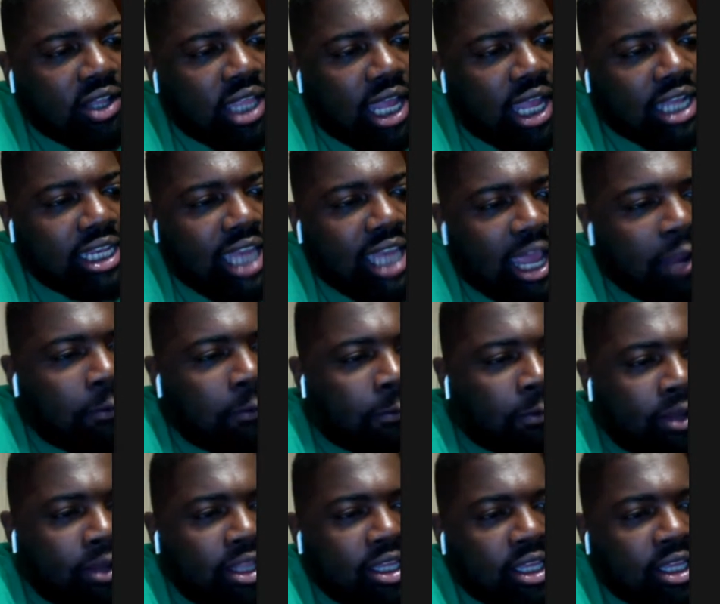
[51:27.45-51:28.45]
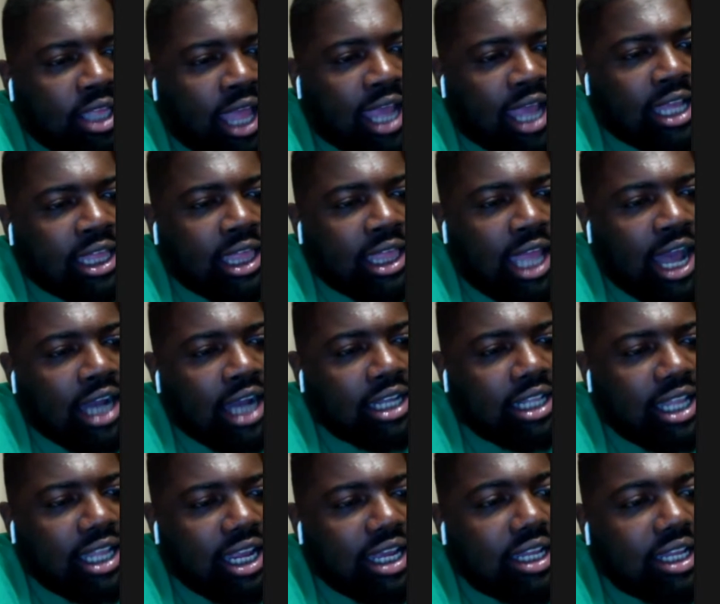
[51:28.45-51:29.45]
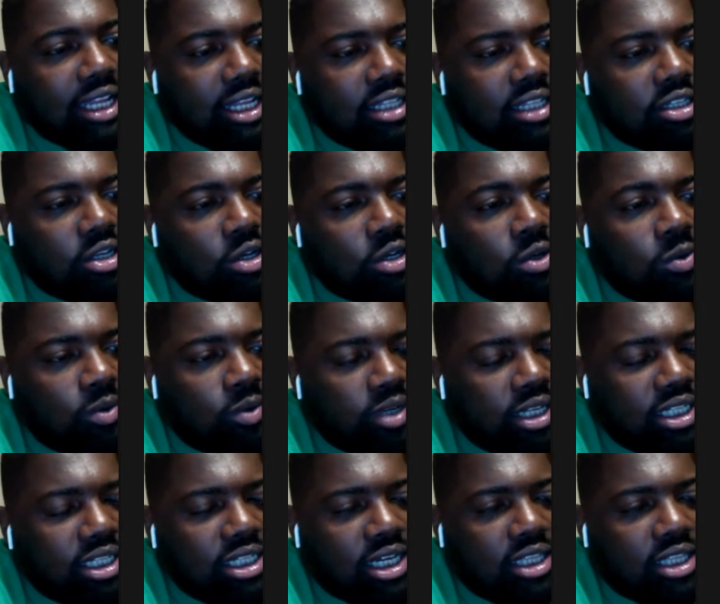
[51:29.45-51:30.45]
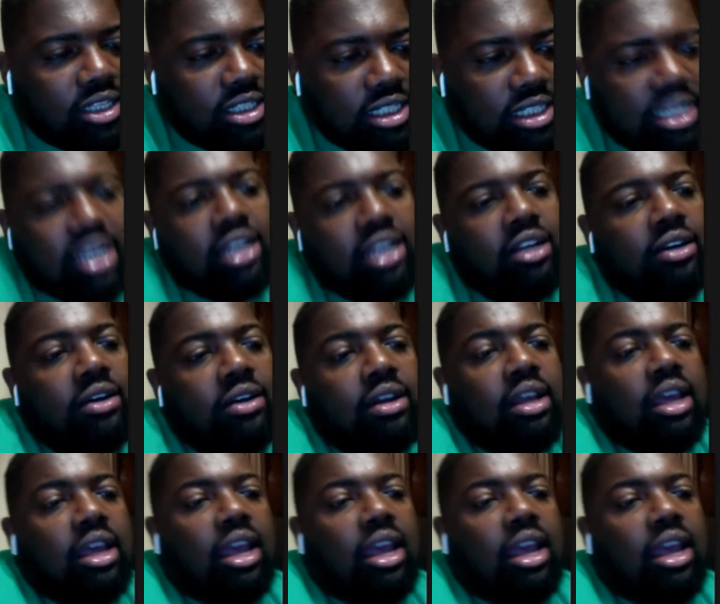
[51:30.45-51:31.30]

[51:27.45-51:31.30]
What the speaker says: Like they really like locked in tune with each other still.